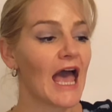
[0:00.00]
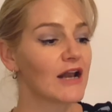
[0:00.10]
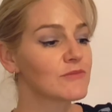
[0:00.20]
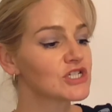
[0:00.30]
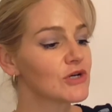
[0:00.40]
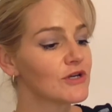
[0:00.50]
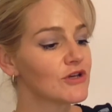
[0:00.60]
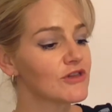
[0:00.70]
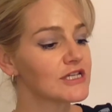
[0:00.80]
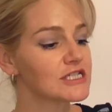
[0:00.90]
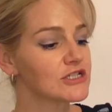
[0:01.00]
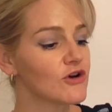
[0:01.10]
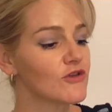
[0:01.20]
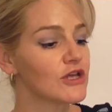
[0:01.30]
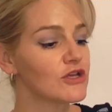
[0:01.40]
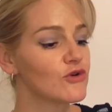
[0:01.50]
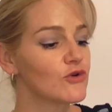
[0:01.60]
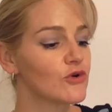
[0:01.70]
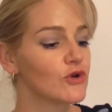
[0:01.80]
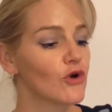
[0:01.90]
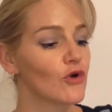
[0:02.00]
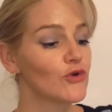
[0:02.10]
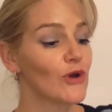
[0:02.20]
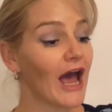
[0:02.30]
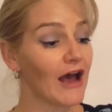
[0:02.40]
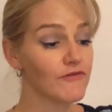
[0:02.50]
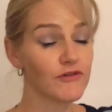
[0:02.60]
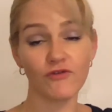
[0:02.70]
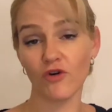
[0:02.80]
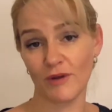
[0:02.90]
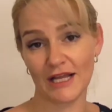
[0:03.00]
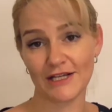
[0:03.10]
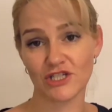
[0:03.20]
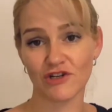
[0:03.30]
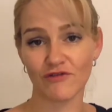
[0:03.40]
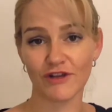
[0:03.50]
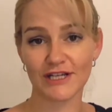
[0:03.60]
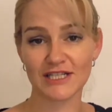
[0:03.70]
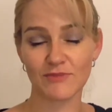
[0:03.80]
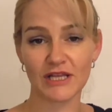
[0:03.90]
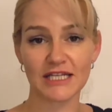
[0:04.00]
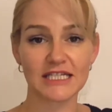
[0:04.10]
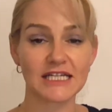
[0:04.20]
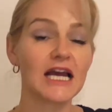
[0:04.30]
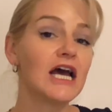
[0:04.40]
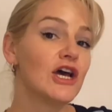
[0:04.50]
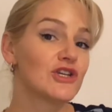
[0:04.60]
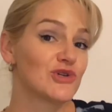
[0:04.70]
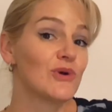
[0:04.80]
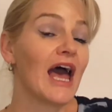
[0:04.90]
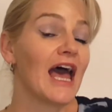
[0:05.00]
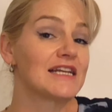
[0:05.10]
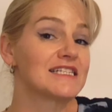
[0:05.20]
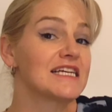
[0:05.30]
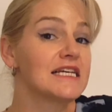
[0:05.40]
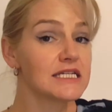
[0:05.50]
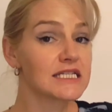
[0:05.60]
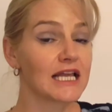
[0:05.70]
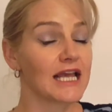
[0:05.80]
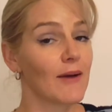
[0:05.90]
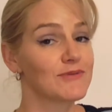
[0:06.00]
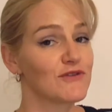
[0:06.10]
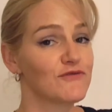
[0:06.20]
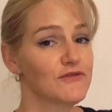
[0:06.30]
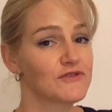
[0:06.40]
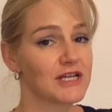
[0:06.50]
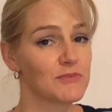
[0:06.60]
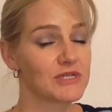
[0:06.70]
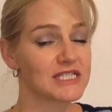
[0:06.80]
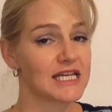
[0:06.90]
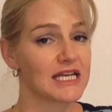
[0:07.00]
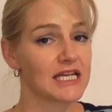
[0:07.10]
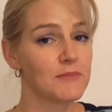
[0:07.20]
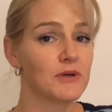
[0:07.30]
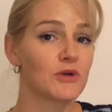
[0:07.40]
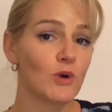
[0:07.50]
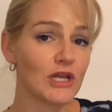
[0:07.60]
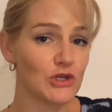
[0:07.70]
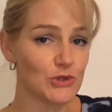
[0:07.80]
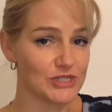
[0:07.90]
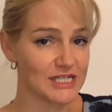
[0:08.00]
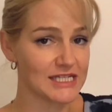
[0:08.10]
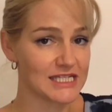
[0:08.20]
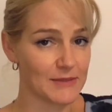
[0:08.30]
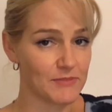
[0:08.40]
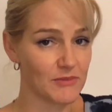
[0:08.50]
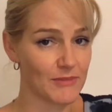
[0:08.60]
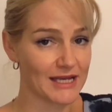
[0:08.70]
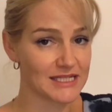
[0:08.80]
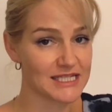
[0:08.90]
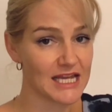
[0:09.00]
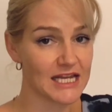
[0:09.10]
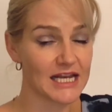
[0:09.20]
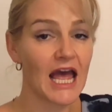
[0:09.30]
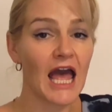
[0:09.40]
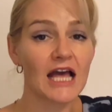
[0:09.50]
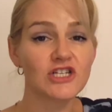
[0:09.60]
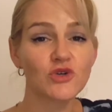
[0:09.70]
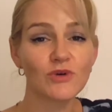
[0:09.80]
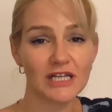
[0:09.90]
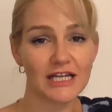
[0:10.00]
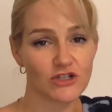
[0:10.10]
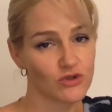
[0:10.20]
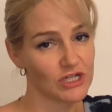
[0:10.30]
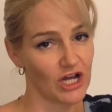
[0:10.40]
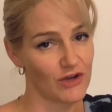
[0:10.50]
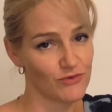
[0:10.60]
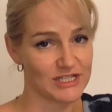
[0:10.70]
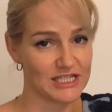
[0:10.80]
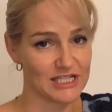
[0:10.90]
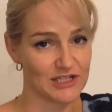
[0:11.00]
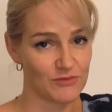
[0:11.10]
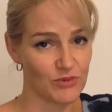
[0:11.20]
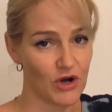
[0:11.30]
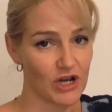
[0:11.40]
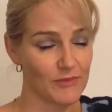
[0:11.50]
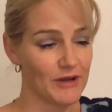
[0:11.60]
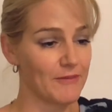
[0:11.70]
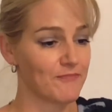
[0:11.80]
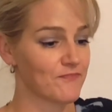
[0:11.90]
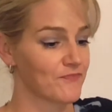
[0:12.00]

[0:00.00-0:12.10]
and I'm showing you this so that you know you have the formulation flexibility to add easily up to 15% lipid when using Sepimax Zen as your electrolyte resistant polymer.